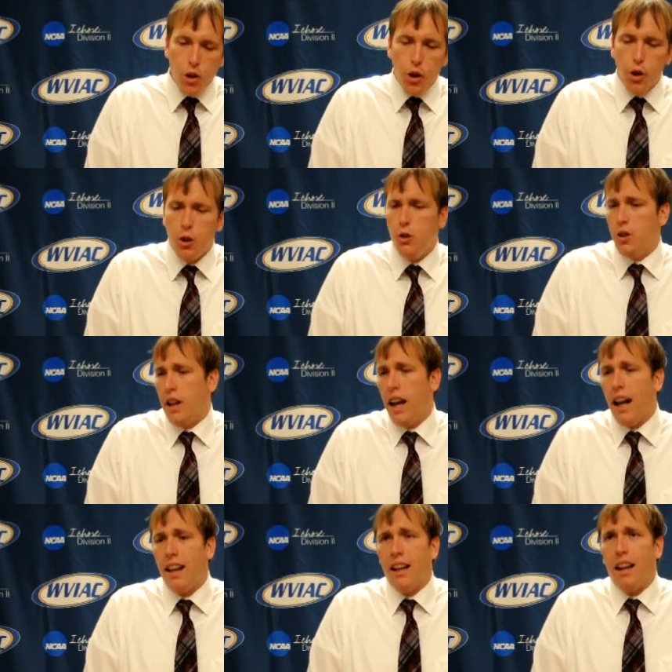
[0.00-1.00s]
You lose a
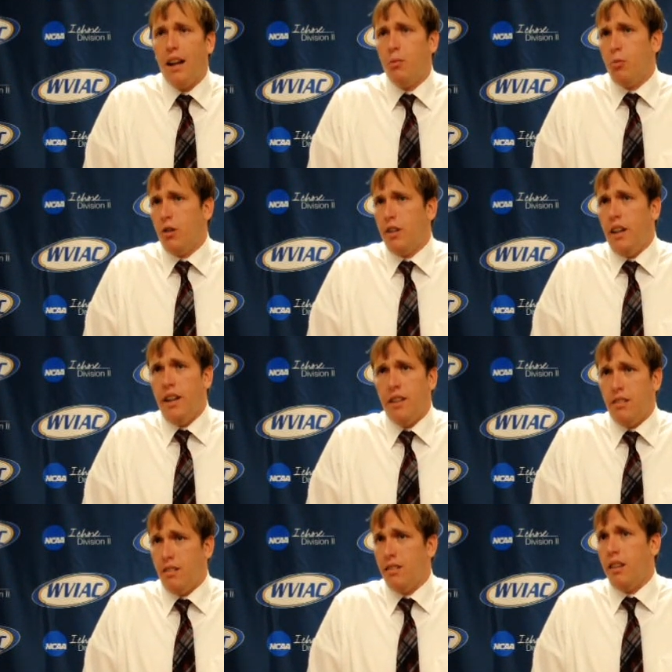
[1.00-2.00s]
guy like Aaron
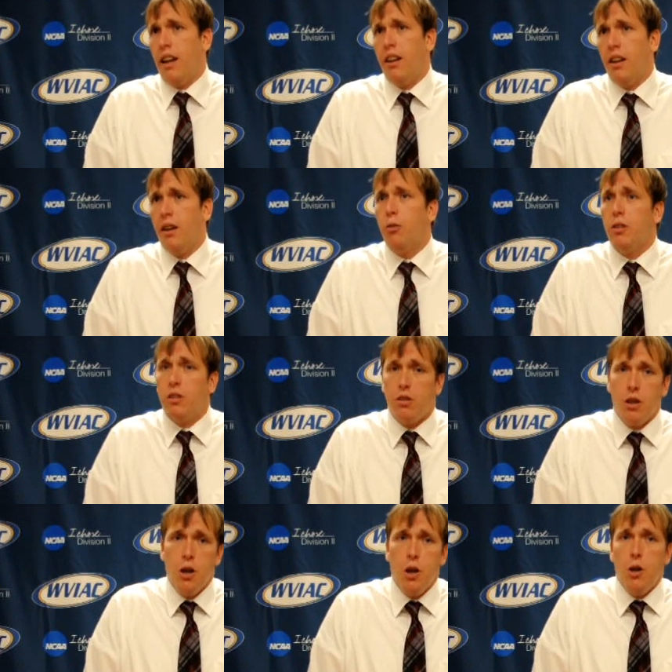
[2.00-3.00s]
Martinez in the secondary, which
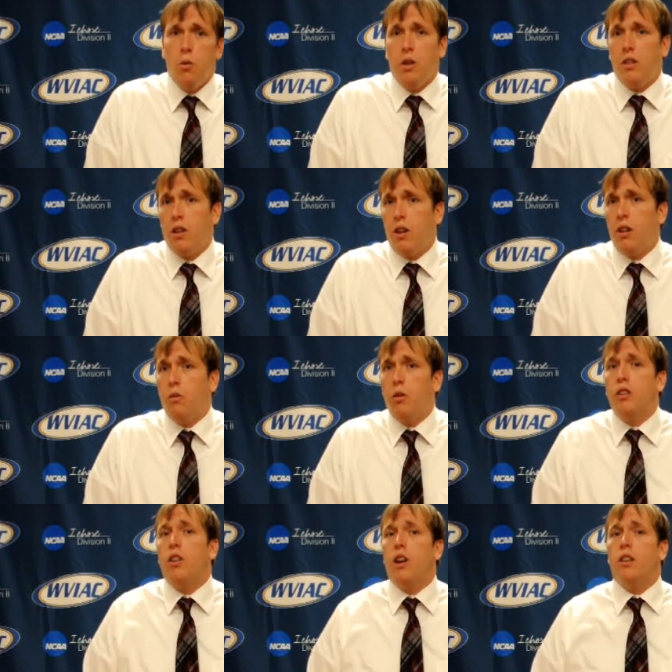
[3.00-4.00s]
which
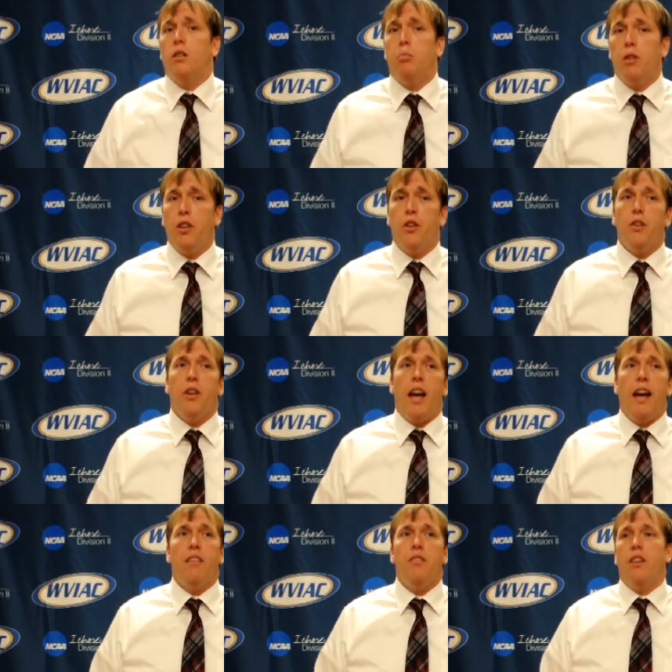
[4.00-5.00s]
hurts, but you
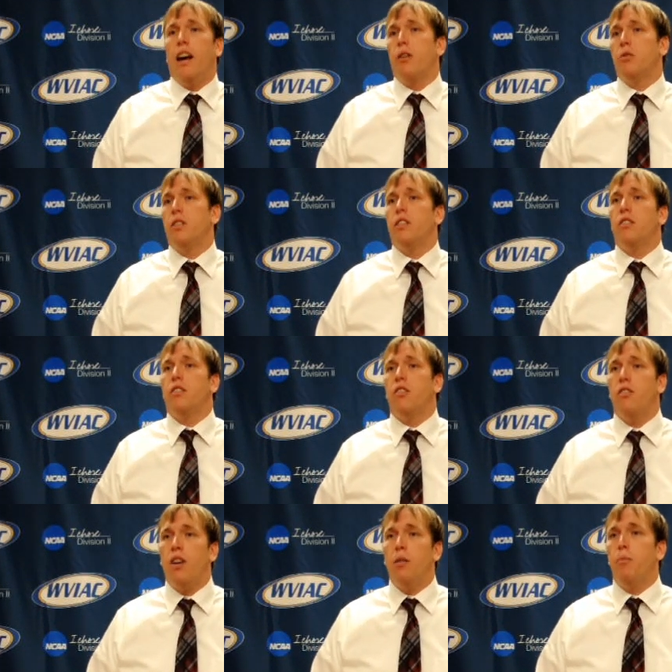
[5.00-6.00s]
have the acquisition of
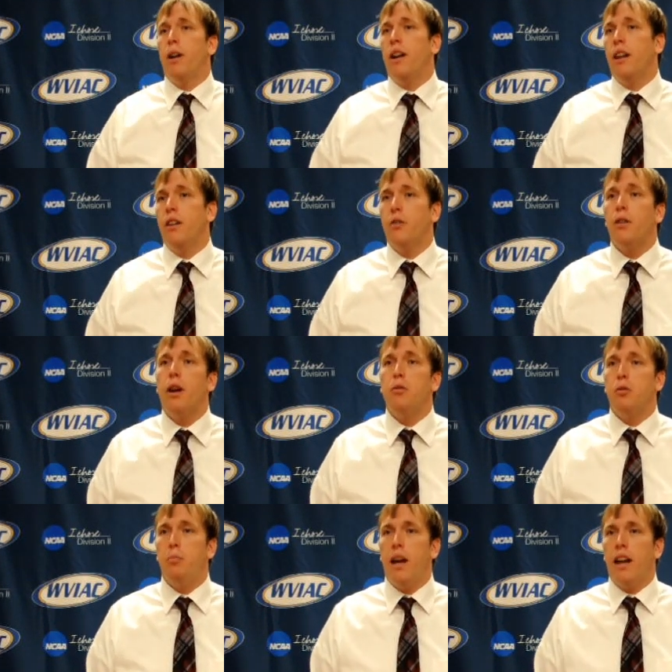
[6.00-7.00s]
Devon Marion, who
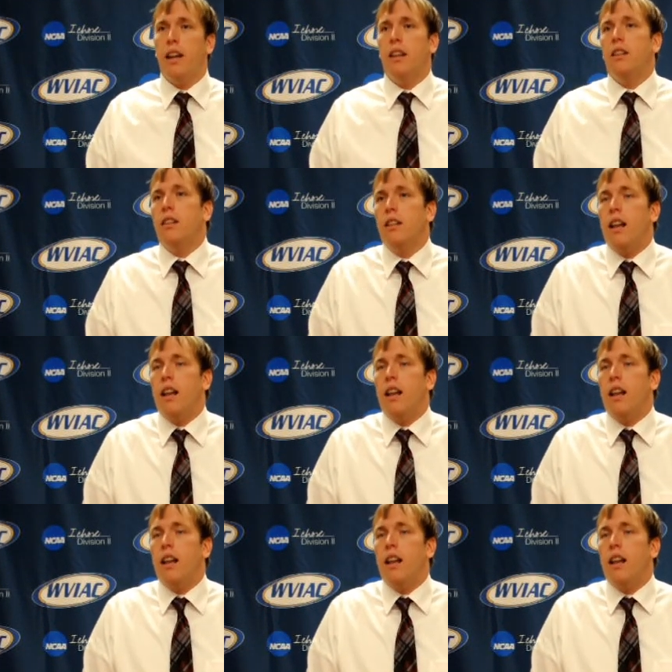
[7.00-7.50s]
comes back into the